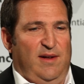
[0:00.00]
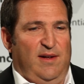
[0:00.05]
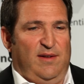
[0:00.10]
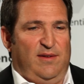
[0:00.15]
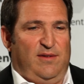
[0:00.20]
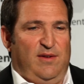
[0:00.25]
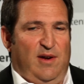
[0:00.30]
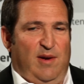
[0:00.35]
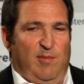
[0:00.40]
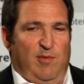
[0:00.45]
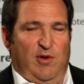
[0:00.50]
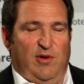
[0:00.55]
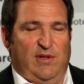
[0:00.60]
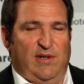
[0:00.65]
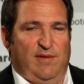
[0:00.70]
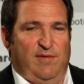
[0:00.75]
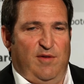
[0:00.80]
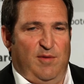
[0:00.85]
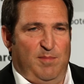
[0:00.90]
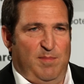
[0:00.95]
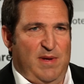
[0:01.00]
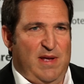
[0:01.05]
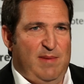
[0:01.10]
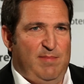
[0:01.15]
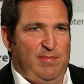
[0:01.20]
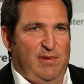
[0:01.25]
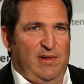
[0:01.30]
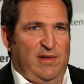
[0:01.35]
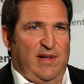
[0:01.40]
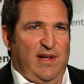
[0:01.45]
So I'm looking for
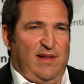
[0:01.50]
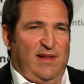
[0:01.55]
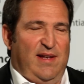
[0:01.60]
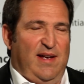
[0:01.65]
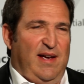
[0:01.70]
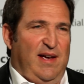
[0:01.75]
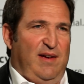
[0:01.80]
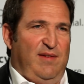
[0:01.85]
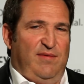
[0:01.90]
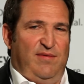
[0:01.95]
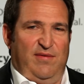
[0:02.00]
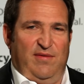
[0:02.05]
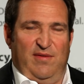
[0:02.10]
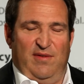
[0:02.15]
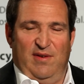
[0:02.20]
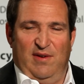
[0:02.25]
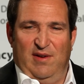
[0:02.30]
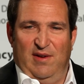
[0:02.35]
people that have